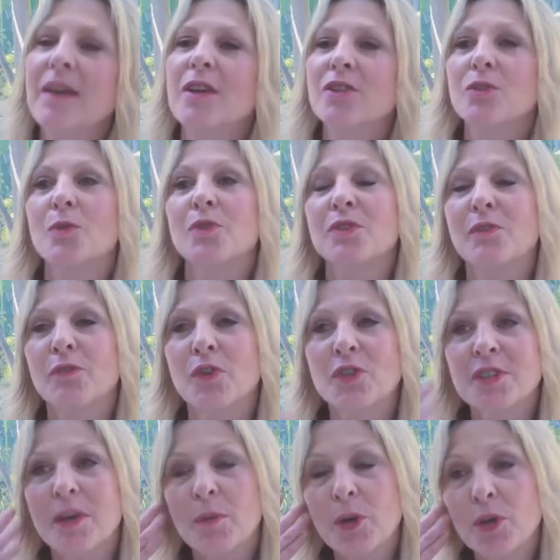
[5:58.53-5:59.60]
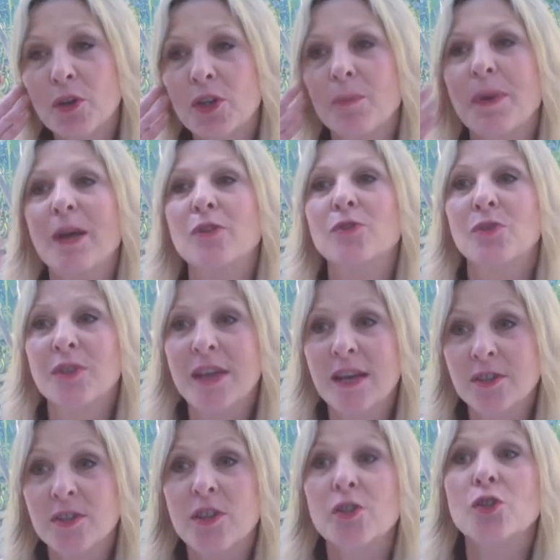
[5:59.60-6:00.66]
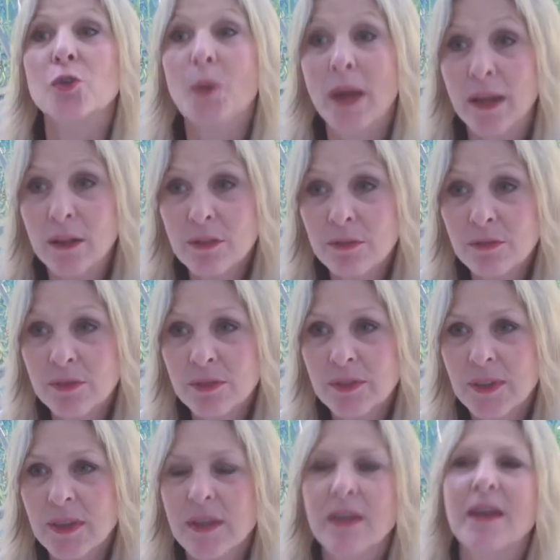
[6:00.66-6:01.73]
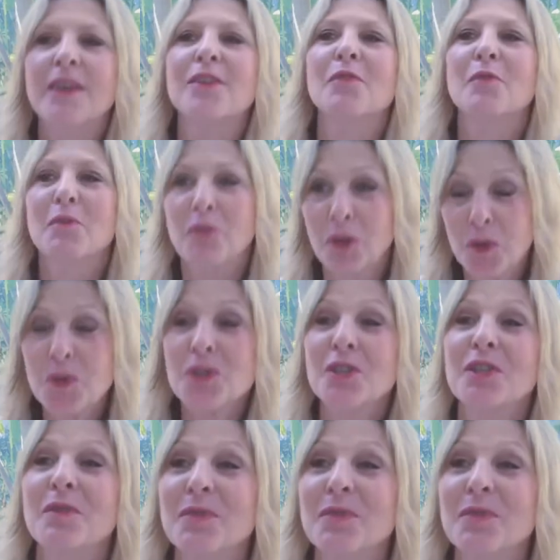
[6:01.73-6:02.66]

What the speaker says: So it was the first time we heard about 2012 and the revolution